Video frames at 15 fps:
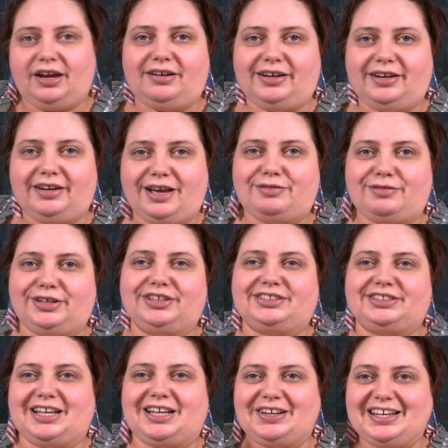how all that
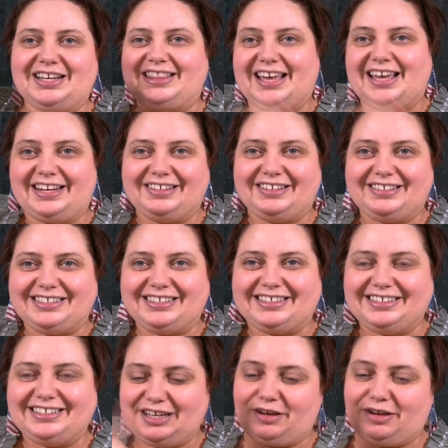works. I'll get that
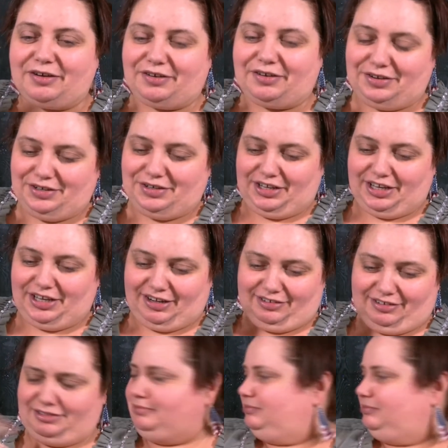done. and
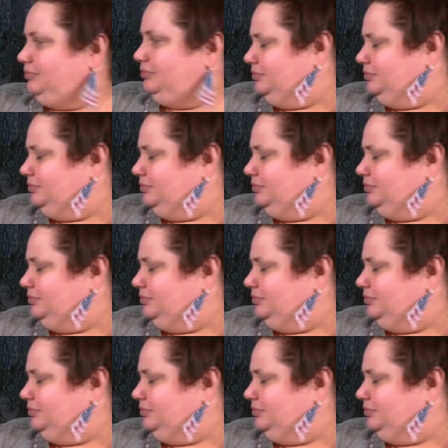um,